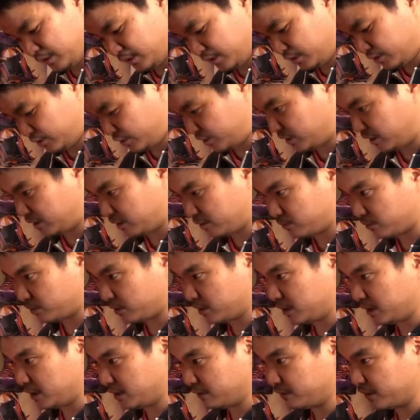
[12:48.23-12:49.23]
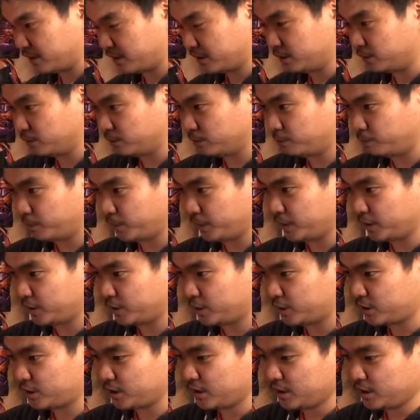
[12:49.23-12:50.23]
it's still really a very good
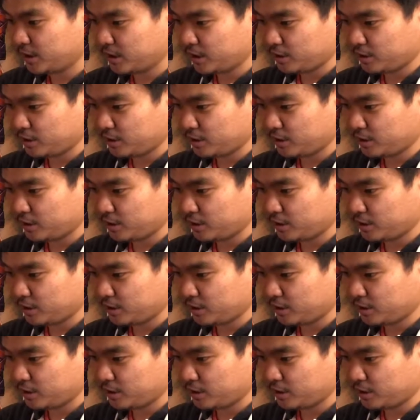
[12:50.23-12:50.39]
piece.